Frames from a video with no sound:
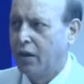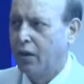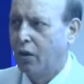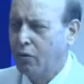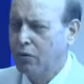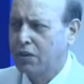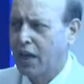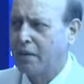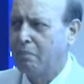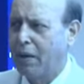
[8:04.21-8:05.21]
Long
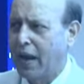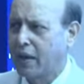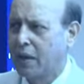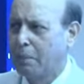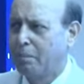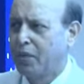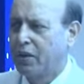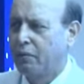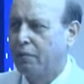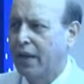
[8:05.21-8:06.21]
time back,
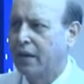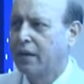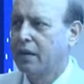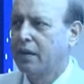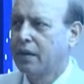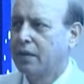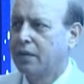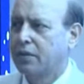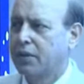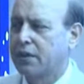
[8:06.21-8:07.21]
when
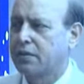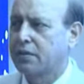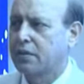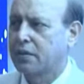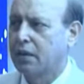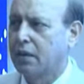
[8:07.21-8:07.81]
this